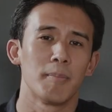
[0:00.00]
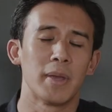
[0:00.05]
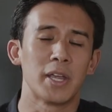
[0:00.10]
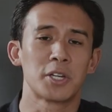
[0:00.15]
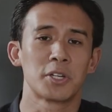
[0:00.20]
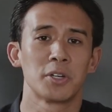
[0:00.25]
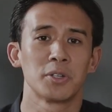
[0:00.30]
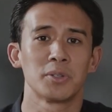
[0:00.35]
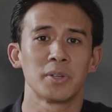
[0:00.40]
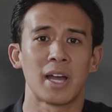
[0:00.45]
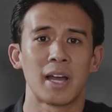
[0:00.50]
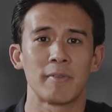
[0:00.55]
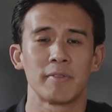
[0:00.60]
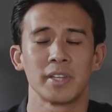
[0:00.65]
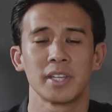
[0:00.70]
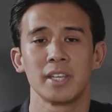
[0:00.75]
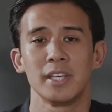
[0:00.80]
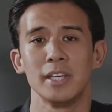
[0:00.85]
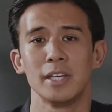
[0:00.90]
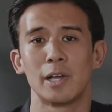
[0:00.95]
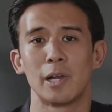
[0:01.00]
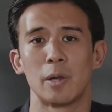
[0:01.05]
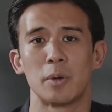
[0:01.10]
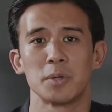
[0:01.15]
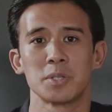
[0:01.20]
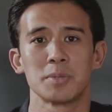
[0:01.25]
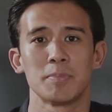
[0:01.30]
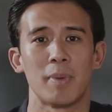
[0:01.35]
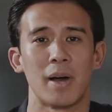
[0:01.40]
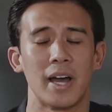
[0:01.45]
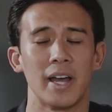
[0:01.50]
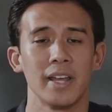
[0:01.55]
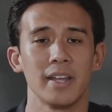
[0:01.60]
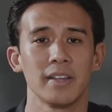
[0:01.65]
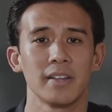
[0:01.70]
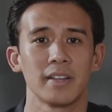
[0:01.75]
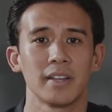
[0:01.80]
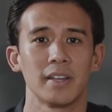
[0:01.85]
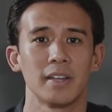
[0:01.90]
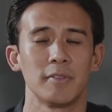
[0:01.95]
Make sure to have the key close
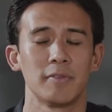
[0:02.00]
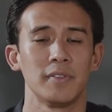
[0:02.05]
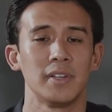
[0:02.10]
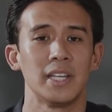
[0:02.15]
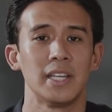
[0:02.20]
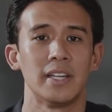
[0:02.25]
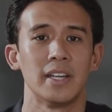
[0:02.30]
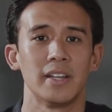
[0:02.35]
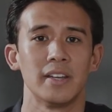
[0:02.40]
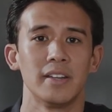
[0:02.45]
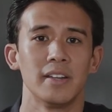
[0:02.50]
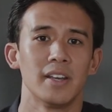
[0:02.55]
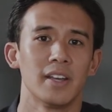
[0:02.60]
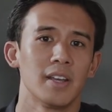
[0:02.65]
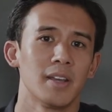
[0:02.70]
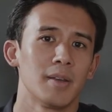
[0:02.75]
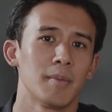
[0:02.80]
by if needed,